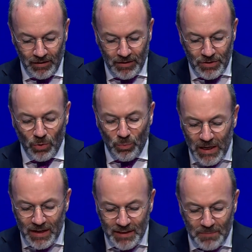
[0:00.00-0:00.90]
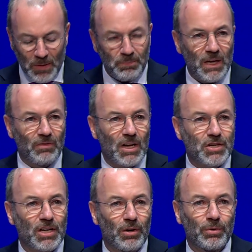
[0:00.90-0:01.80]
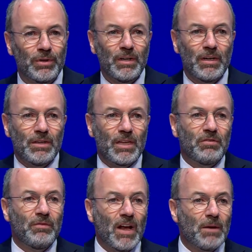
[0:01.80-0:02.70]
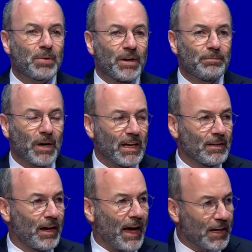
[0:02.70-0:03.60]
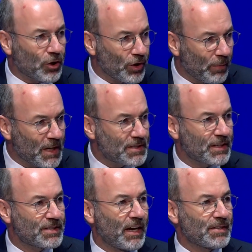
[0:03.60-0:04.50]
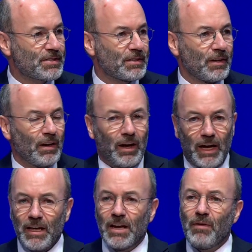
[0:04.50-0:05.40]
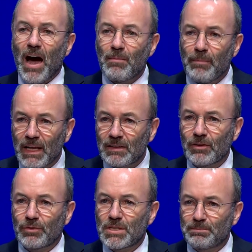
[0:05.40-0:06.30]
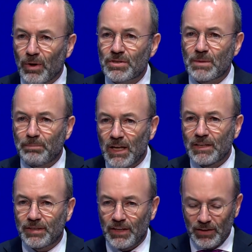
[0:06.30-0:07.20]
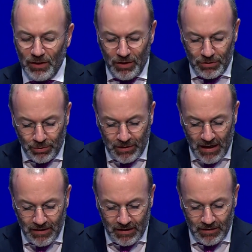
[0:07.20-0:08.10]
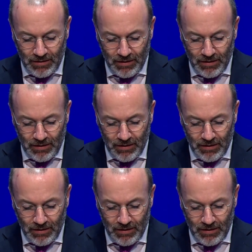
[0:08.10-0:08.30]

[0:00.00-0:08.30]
So we as EPP will show that we will bring economic success and environmental responsibility together.